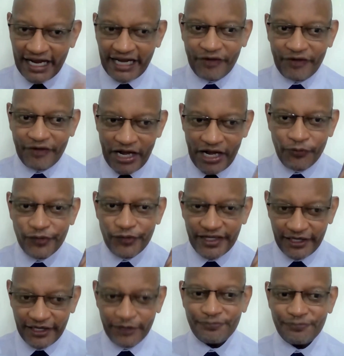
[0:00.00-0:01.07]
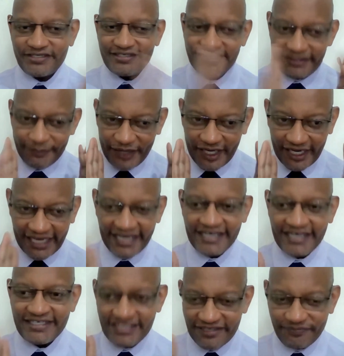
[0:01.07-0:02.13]
how we helped the
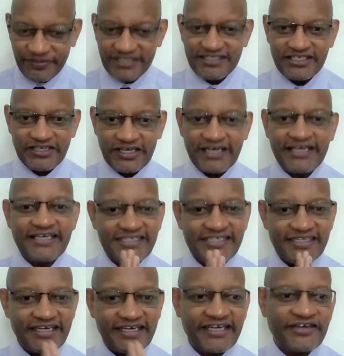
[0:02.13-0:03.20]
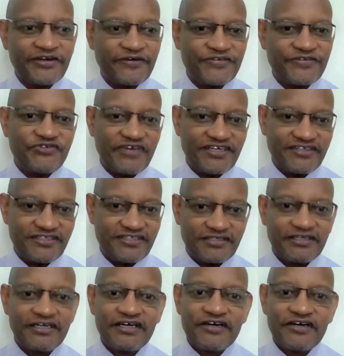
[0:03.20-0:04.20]
client in particular is in the area of strategy.